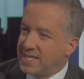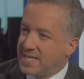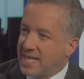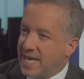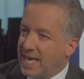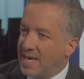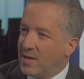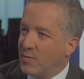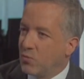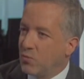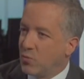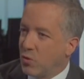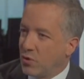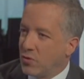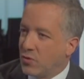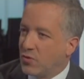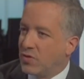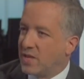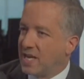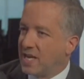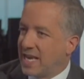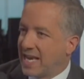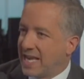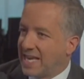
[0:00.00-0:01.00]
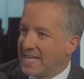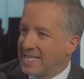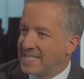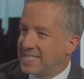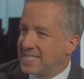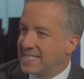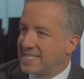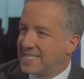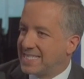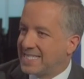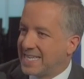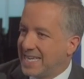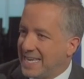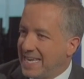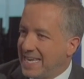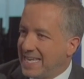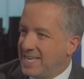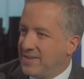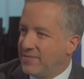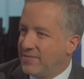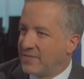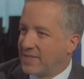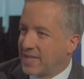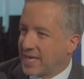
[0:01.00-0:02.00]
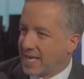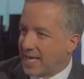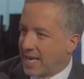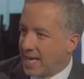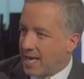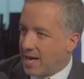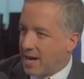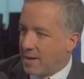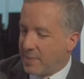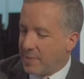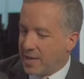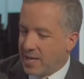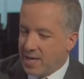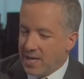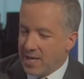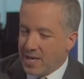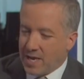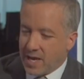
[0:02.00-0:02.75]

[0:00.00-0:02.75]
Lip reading: they want the Glazers to leave the club.